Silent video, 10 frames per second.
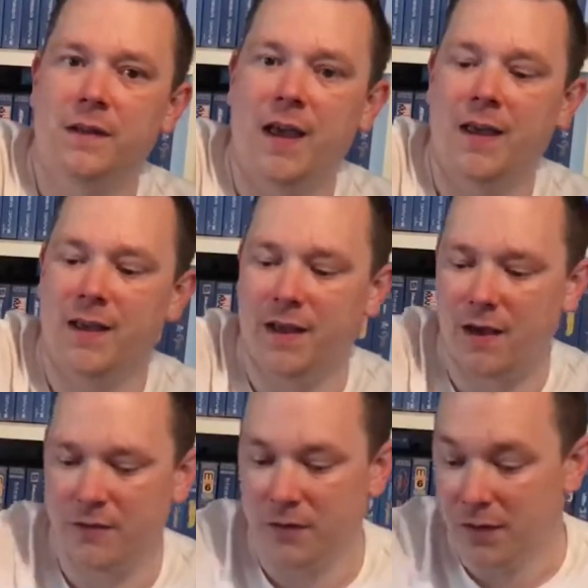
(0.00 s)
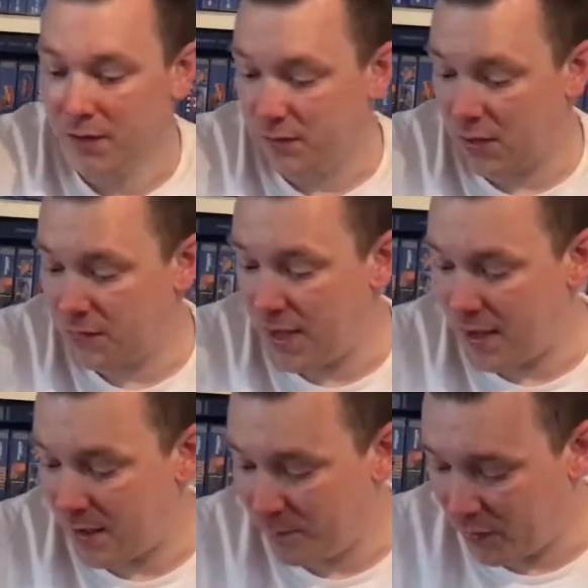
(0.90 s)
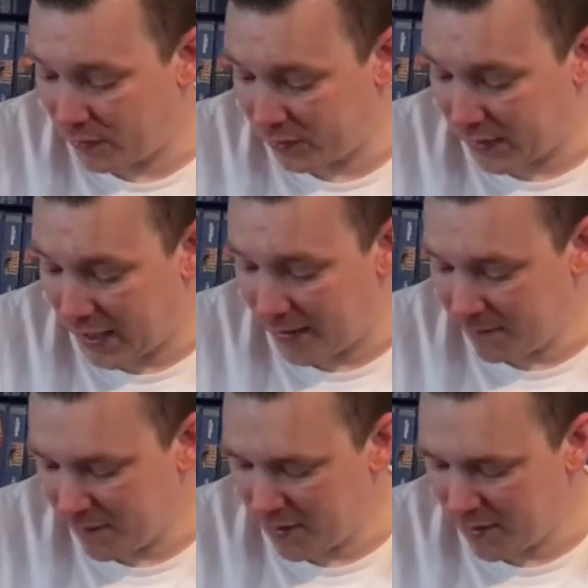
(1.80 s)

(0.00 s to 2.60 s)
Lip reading: There you go. So yeah, a boxed game.